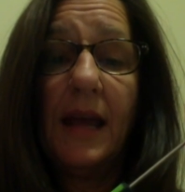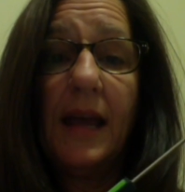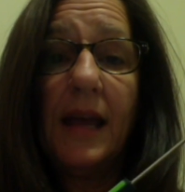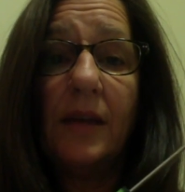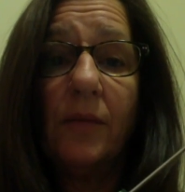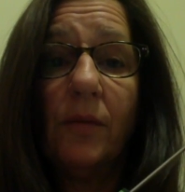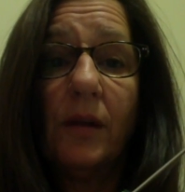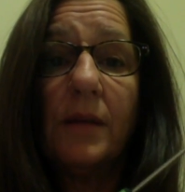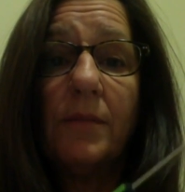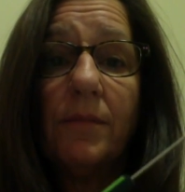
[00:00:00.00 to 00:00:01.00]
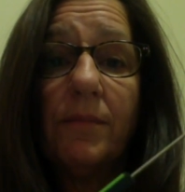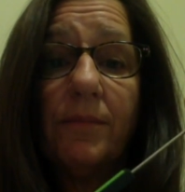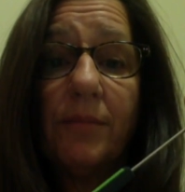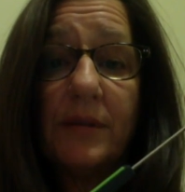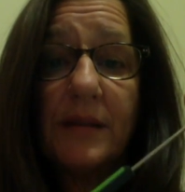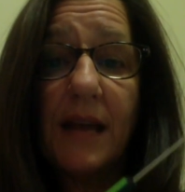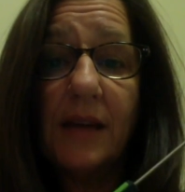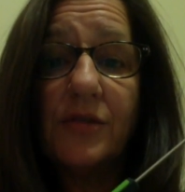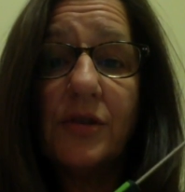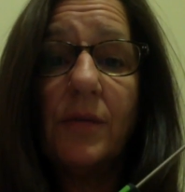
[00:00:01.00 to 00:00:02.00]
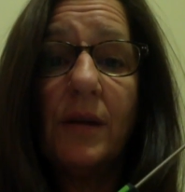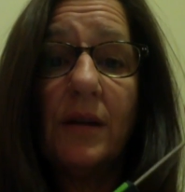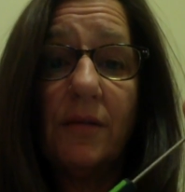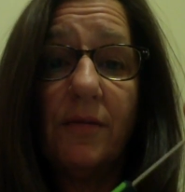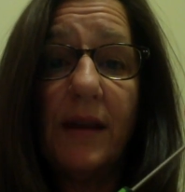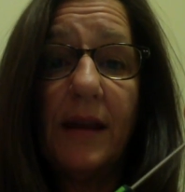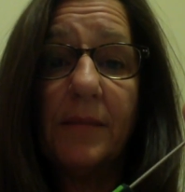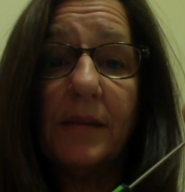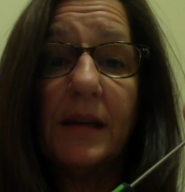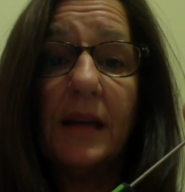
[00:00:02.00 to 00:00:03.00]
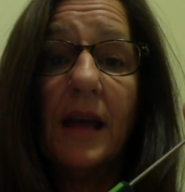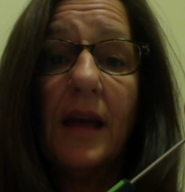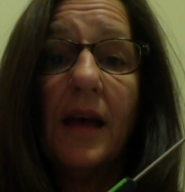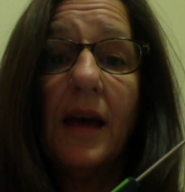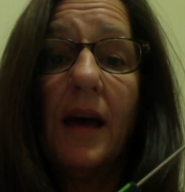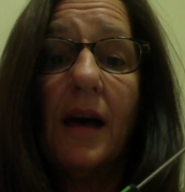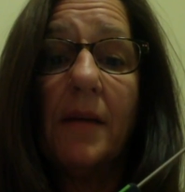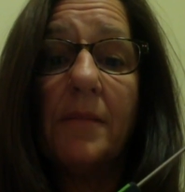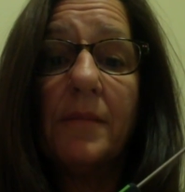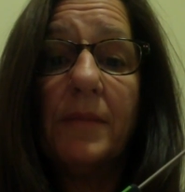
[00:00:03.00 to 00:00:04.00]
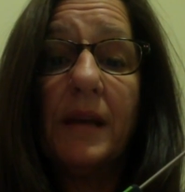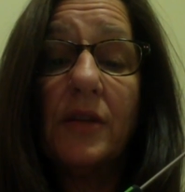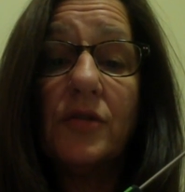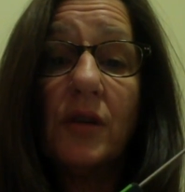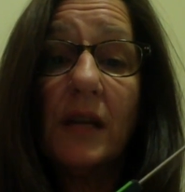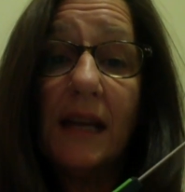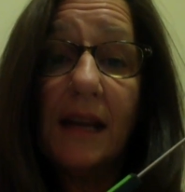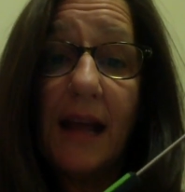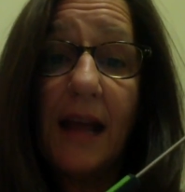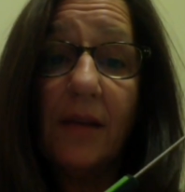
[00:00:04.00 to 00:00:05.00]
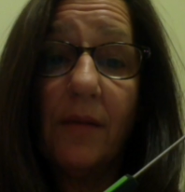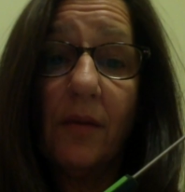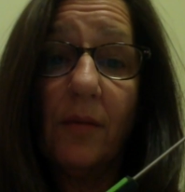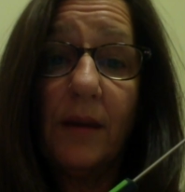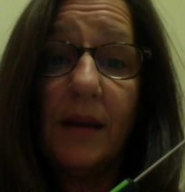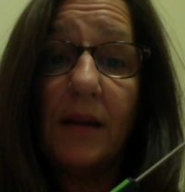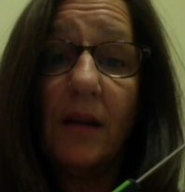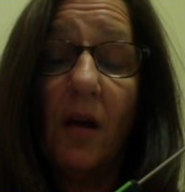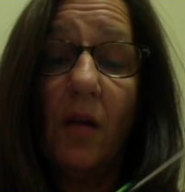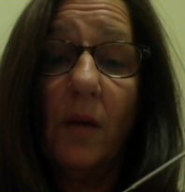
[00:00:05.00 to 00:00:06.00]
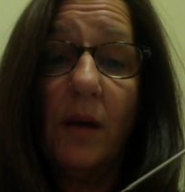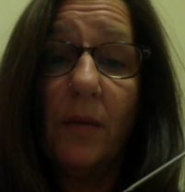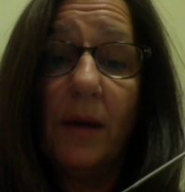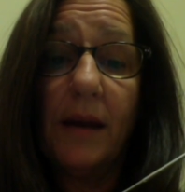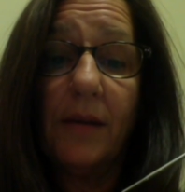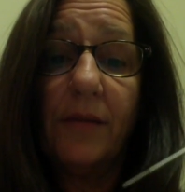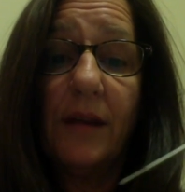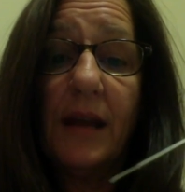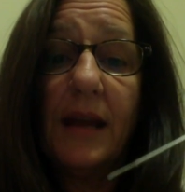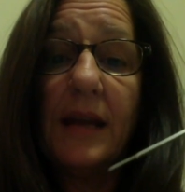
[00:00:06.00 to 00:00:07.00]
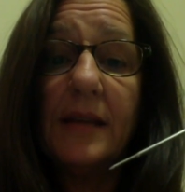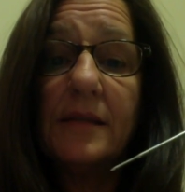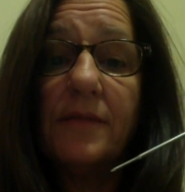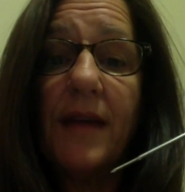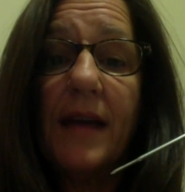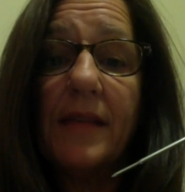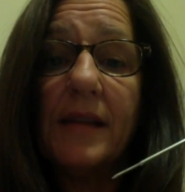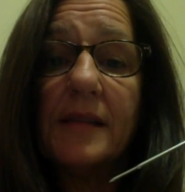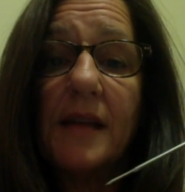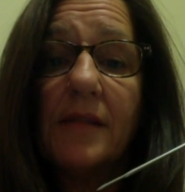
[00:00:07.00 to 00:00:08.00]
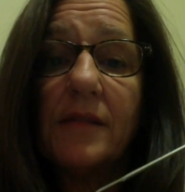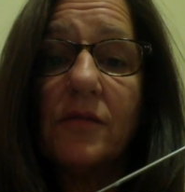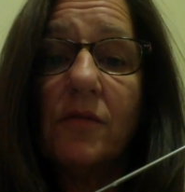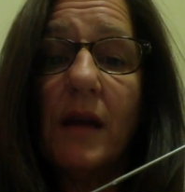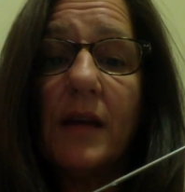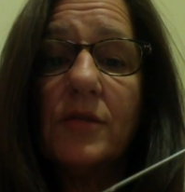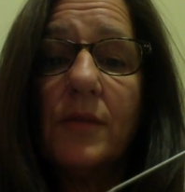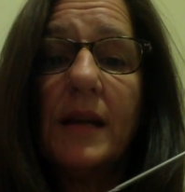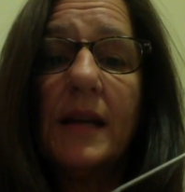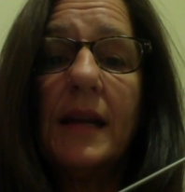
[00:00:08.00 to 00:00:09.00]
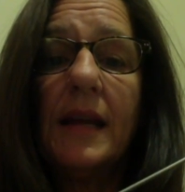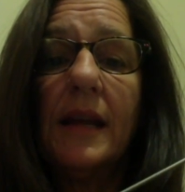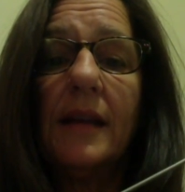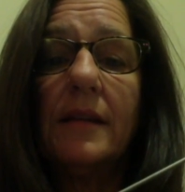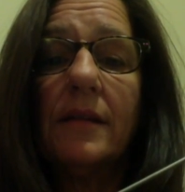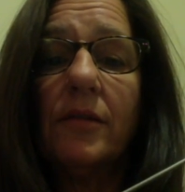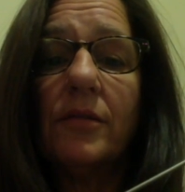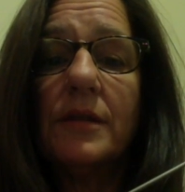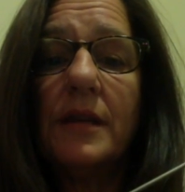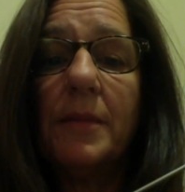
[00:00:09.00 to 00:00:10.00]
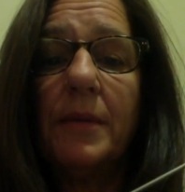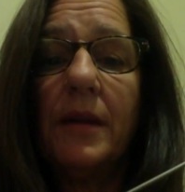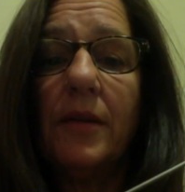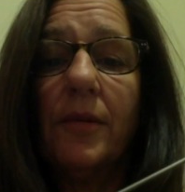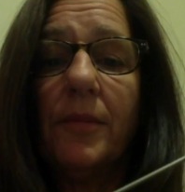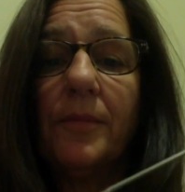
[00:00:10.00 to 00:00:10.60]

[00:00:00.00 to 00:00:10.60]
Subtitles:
and it really protects you and your family because you're going to get an accurate read all the way around, is the fact that it's got this graduated end or tip here.